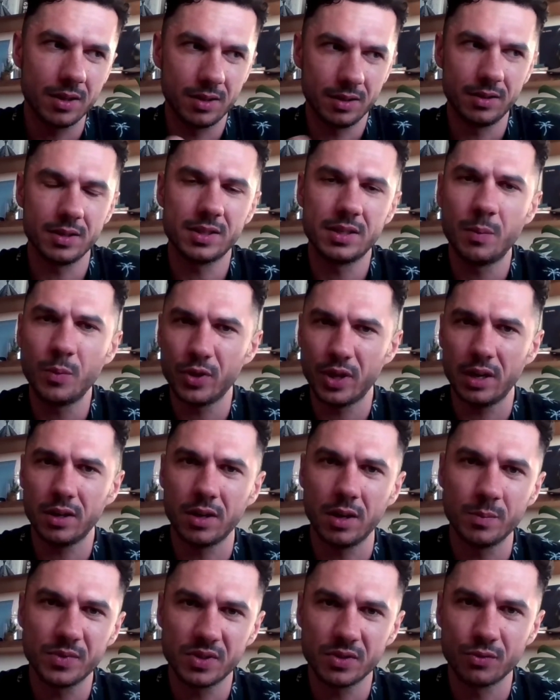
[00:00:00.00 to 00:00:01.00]
some of that
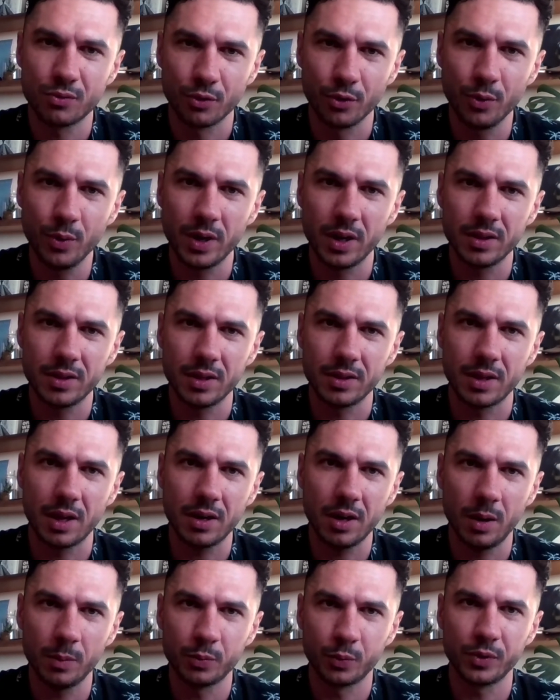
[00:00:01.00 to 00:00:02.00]
comes through, and I think that
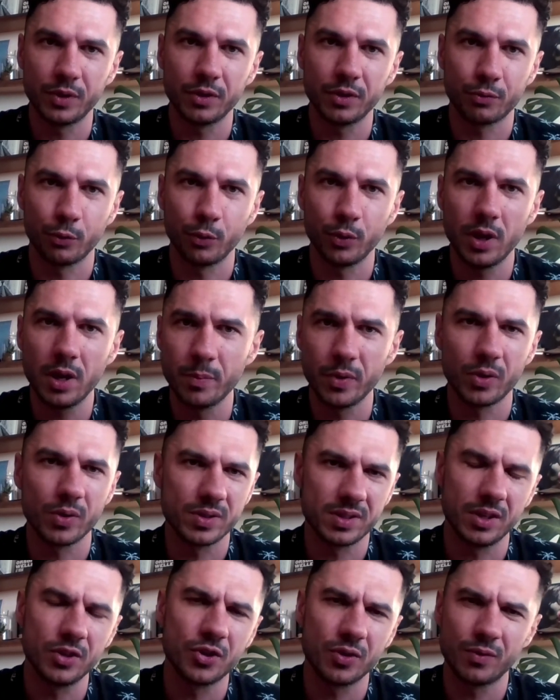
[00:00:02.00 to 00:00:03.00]
helped with the through line,
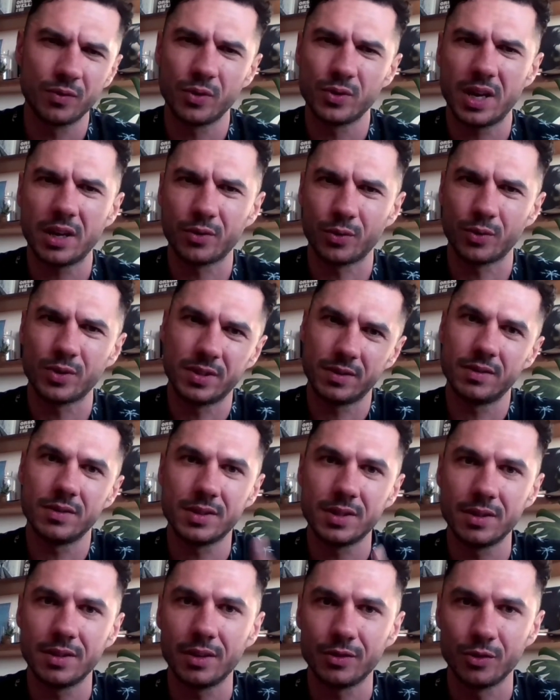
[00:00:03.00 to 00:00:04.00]
because each of those actors
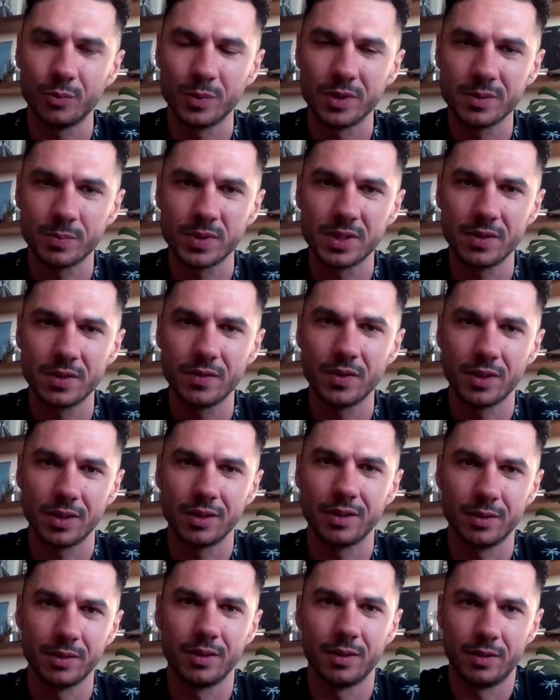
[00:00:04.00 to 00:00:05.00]
said that to me
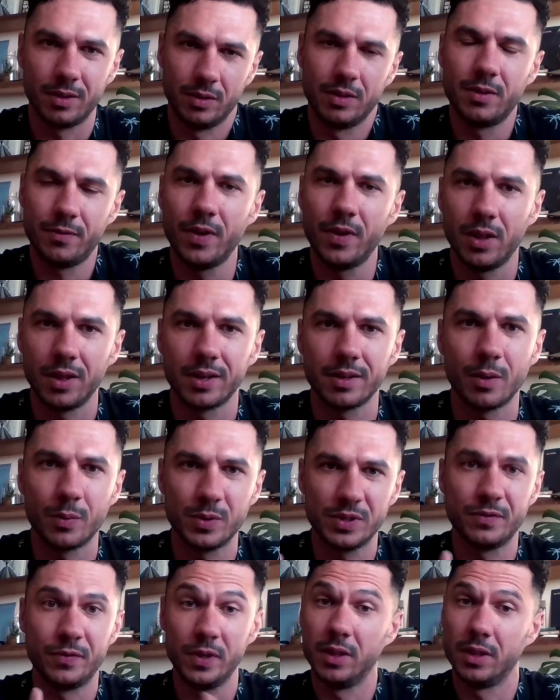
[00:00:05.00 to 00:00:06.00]
specifically. They felt like I
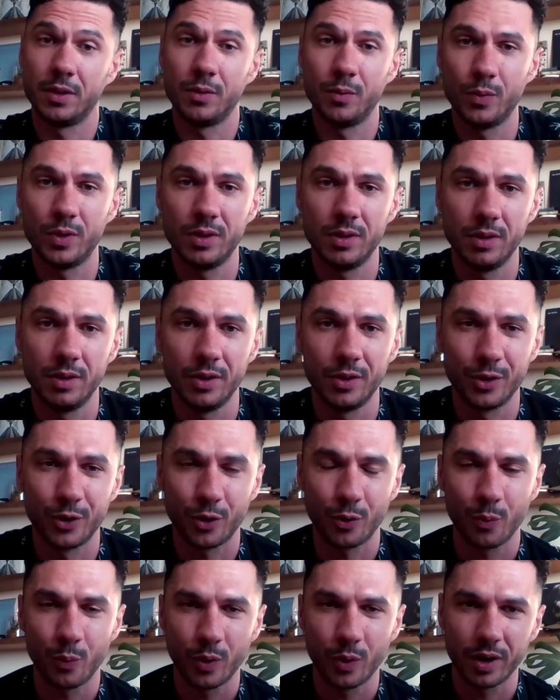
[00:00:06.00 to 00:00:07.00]
was feeling,
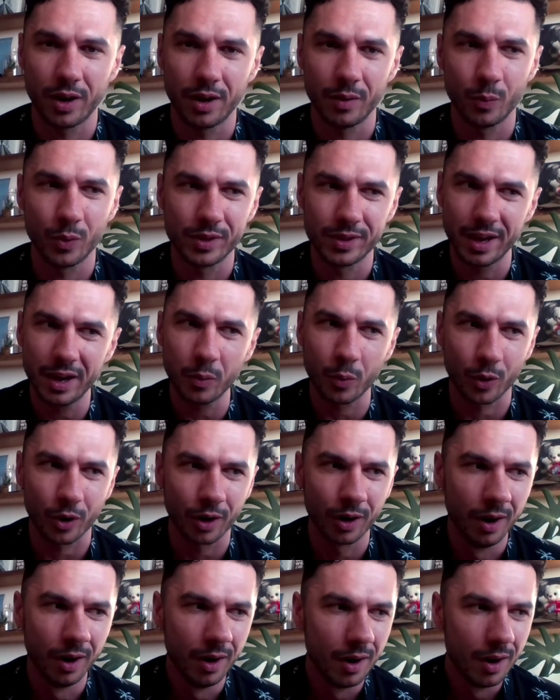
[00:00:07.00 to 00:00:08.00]
what they
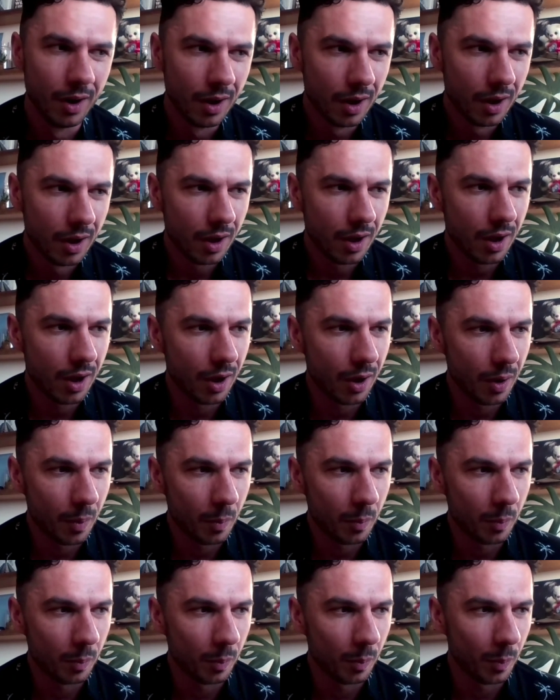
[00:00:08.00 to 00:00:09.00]
were,
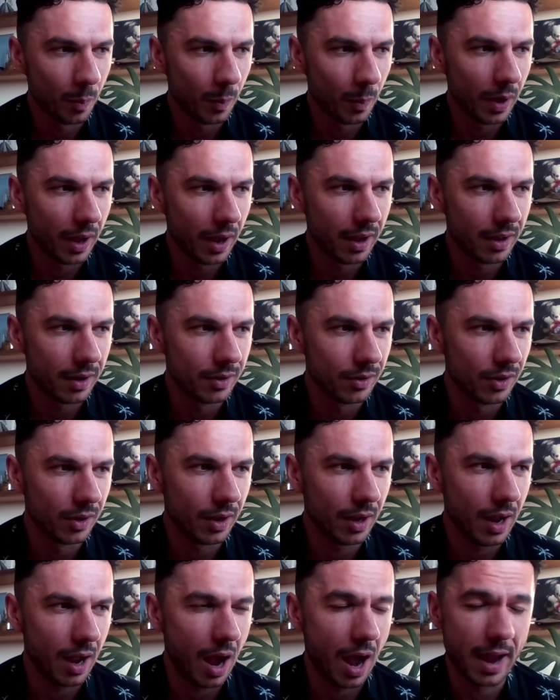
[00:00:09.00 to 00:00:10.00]
and
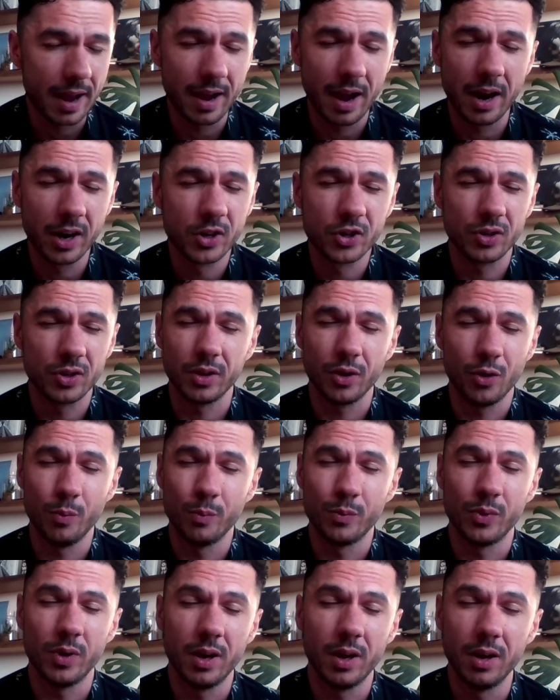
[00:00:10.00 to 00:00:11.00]
I actually,
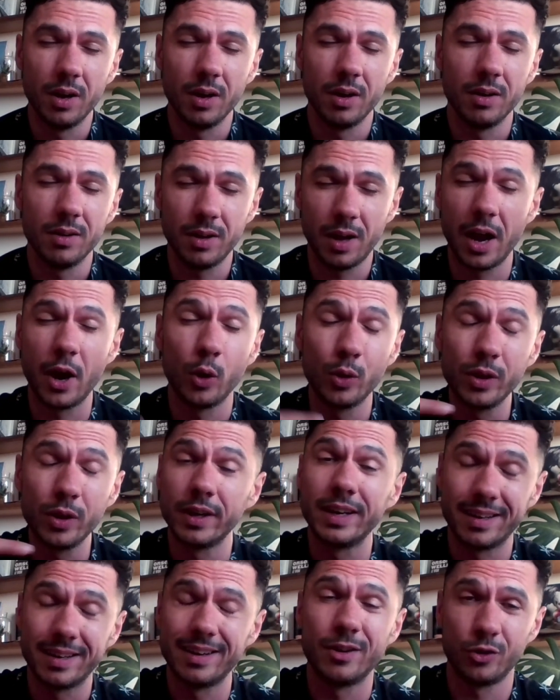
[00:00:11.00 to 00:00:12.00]
I
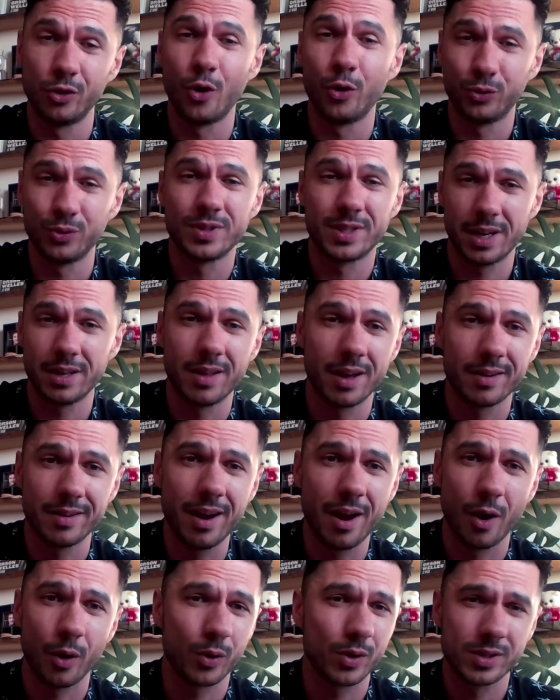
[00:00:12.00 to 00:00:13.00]
only know to say that
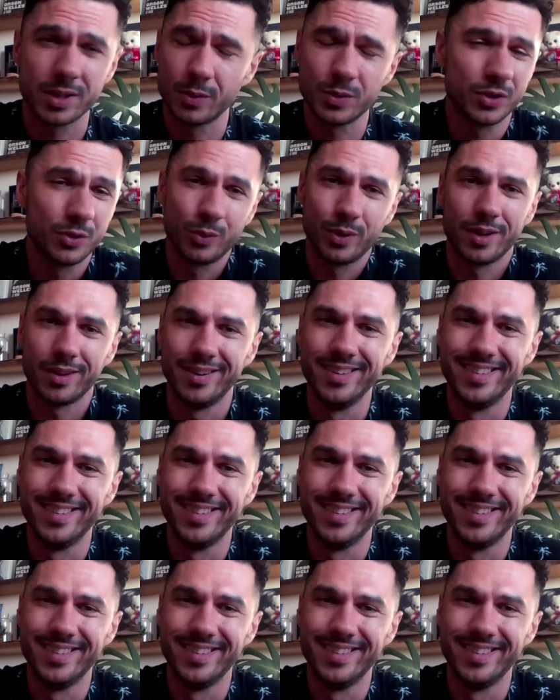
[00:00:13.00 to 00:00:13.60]
now because I was doing it